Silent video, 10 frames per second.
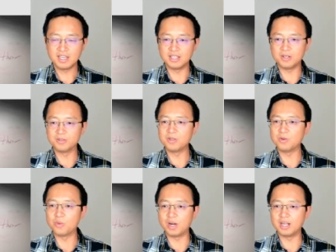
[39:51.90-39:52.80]
and only
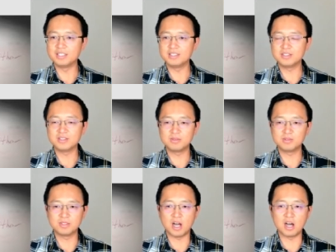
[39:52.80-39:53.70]
one
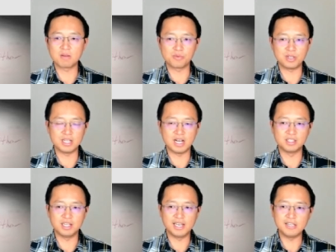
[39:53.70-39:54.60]
dog breed
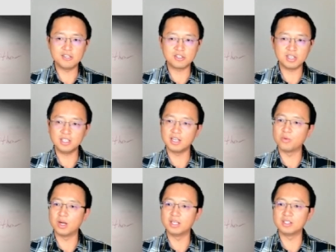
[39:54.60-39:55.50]
on the Asian
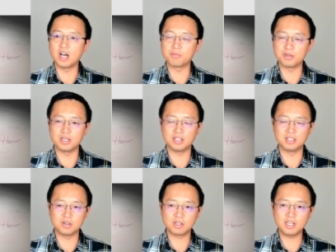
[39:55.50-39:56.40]
and one dog breed on
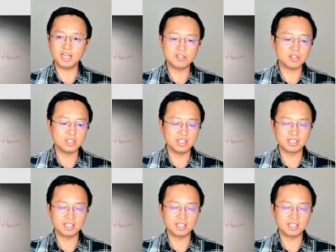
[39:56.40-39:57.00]
the Caucasian.